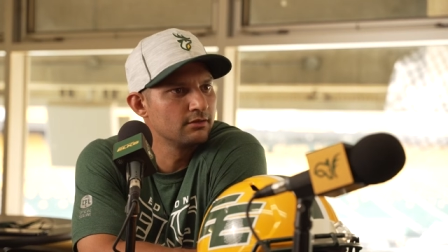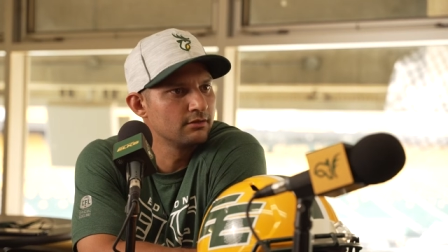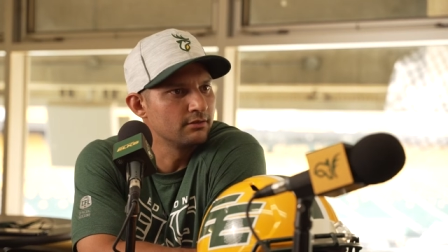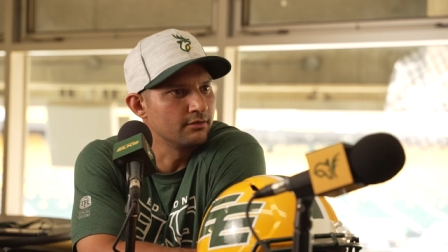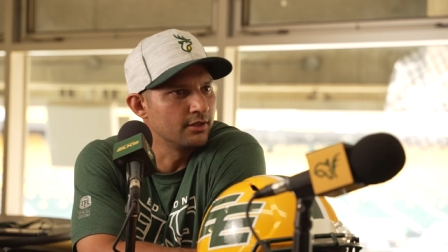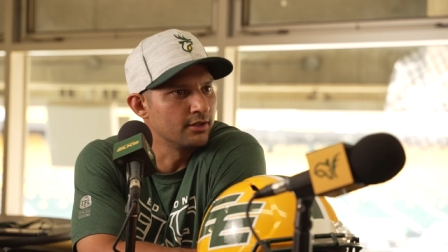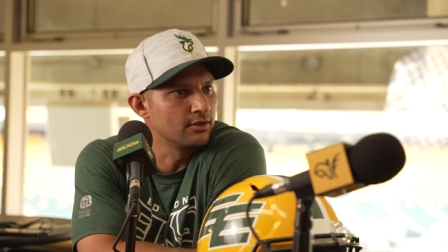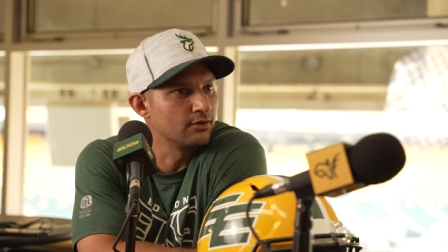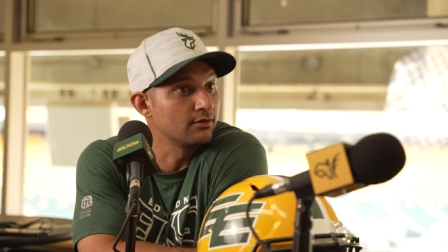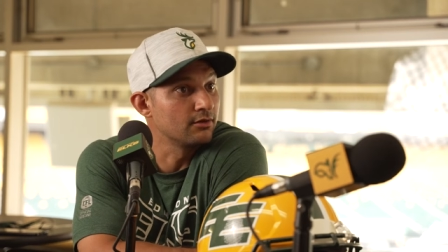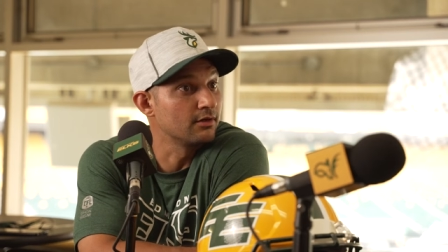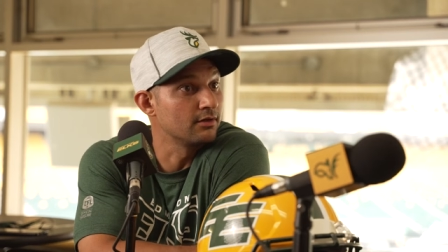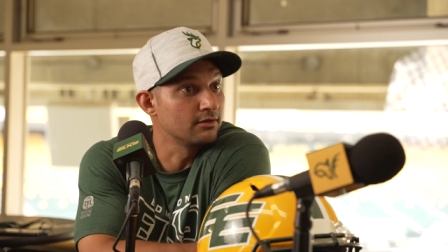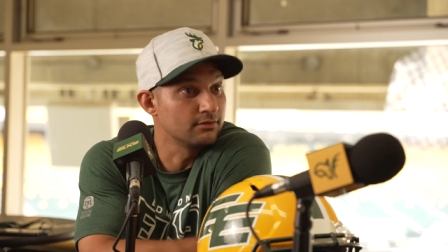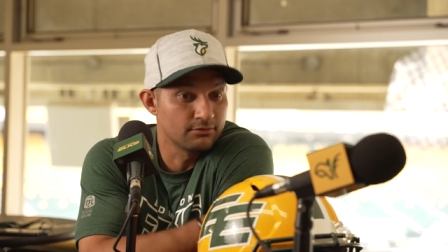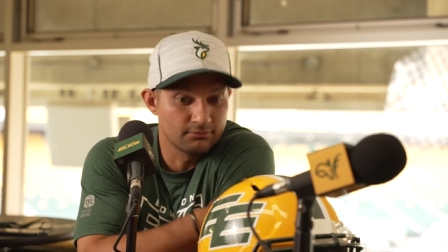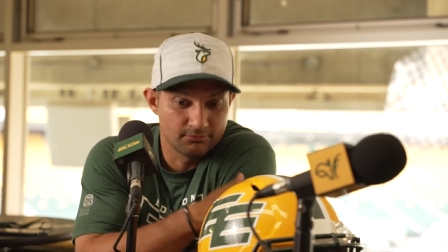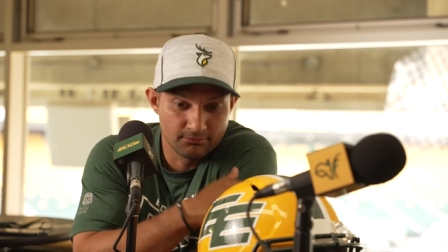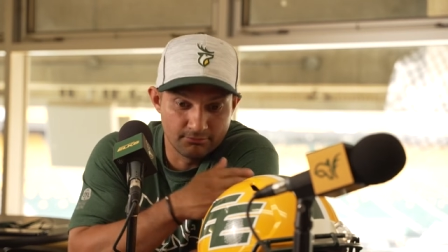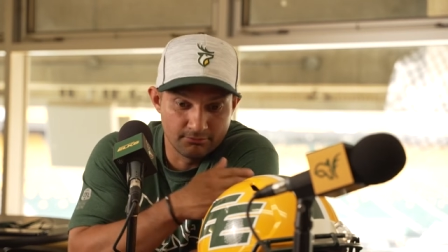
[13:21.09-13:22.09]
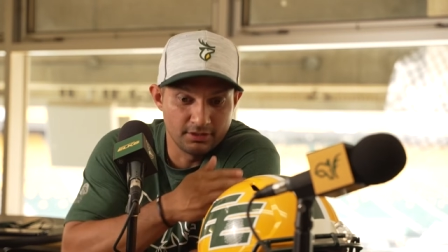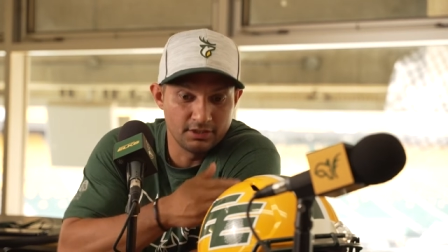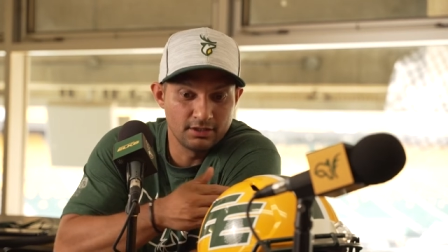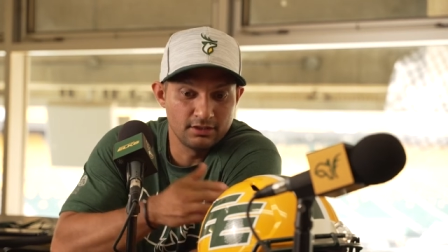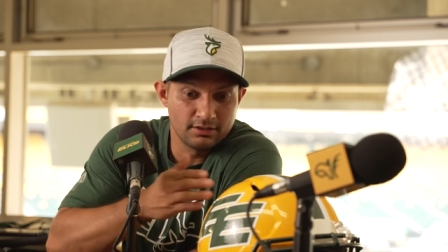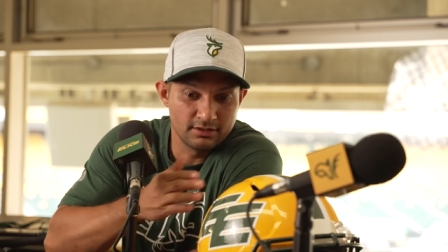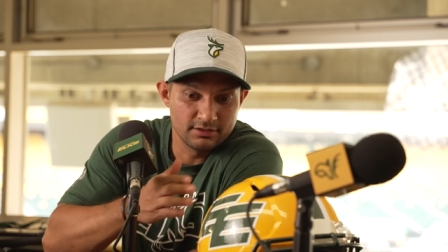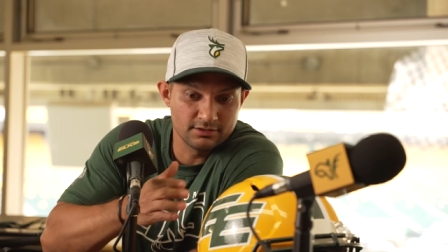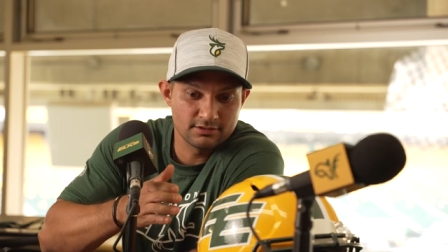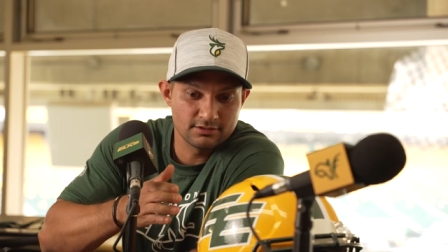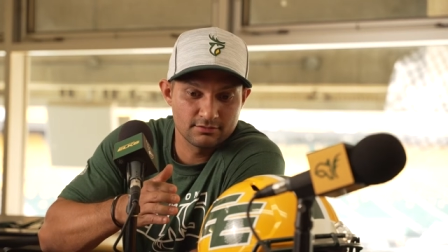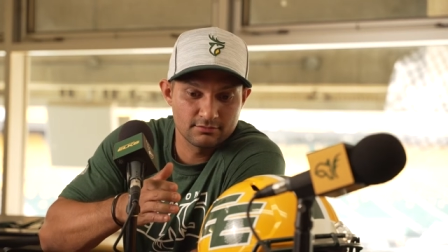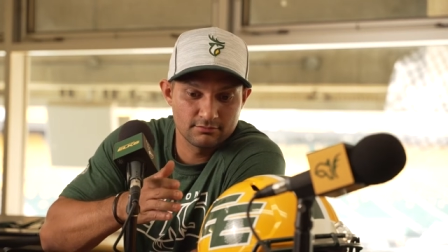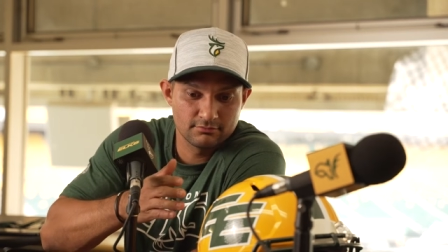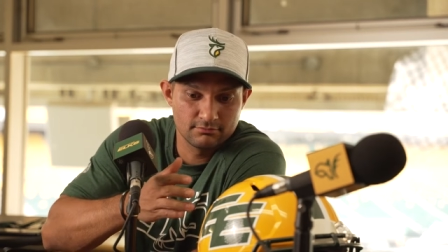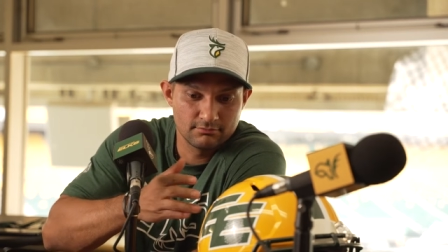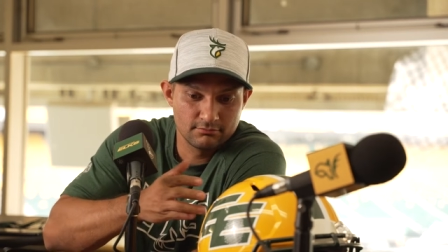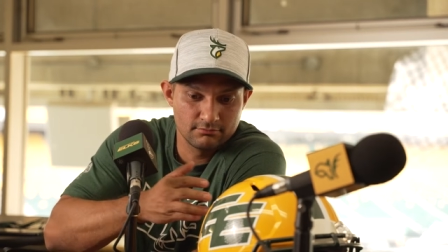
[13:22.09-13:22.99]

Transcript: You know, being in this